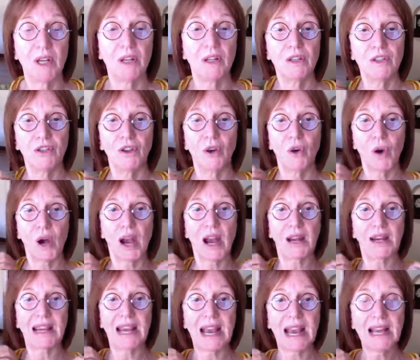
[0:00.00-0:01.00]
So
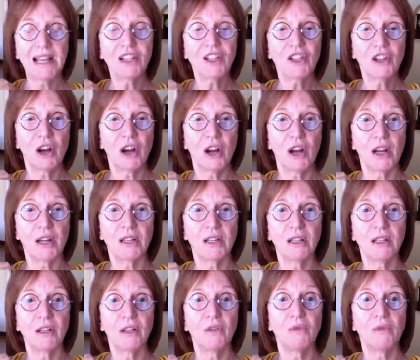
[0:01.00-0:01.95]
I cast on